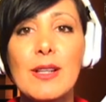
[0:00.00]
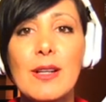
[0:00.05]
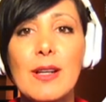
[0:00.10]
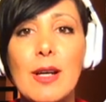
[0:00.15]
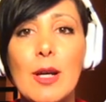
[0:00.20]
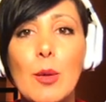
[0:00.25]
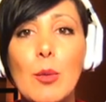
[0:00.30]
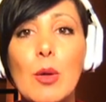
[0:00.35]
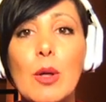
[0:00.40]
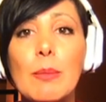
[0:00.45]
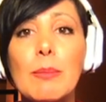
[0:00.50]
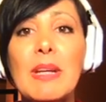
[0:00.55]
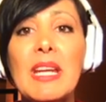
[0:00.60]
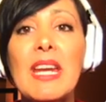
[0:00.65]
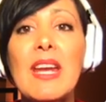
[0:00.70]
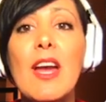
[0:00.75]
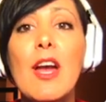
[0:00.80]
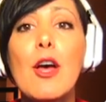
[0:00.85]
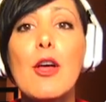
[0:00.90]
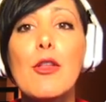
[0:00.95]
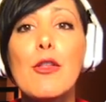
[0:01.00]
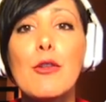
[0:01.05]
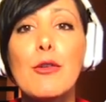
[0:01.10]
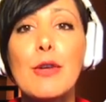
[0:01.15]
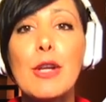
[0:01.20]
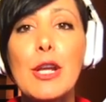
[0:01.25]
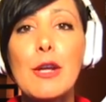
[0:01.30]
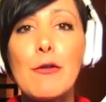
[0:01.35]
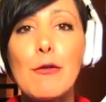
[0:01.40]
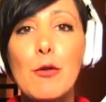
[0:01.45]
will be
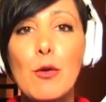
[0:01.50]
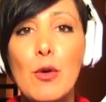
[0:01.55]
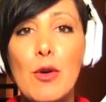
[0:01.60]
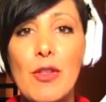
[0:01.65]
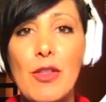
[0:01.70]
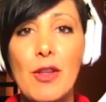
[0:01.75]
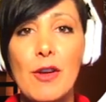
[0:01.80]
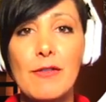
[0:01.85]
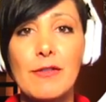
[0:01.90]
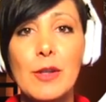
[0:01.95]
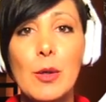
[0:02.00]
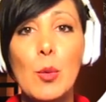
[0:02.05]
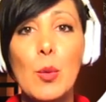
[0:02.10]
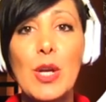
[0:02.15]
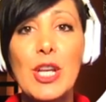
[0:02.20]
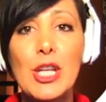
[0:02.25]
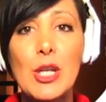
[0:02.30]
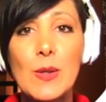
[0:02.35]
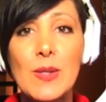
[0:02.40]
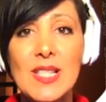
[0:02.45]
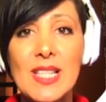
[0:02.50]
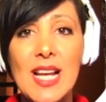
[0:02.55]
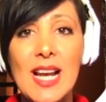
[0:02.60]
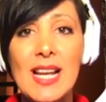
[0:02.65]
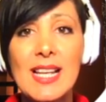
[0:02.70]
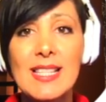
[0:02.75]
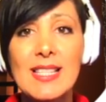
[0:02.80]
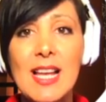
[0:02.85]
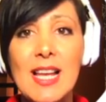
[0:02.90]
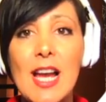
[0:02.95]
3/4 of the window
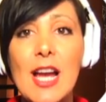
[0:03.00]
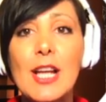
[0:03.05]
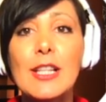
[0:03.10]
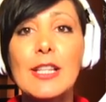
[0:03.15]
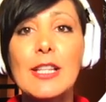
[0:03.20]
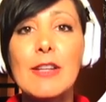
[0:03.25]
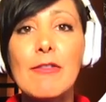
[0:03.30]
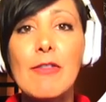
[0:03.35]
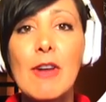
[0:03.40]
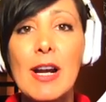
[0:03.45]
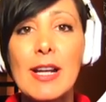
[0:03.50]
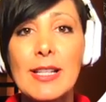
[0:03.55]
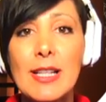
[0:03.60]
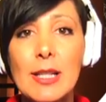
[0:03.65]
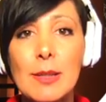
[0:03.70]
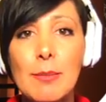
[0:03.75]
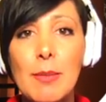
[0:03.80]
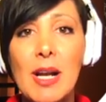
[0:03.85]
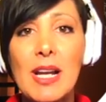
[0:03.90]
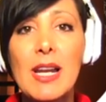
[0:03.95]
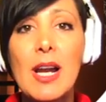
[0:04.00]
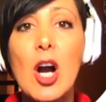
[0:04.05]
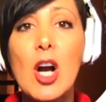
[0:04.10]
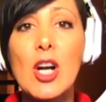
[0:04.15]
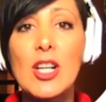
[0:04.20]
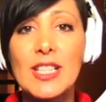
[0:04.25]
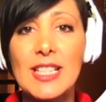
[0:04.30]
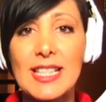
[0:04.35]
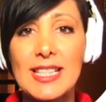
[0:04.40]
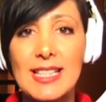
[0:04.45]
size divided by
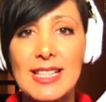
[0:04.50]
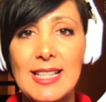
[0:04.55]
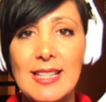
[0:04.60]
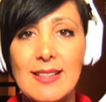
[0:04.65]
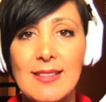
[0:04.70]
RTT.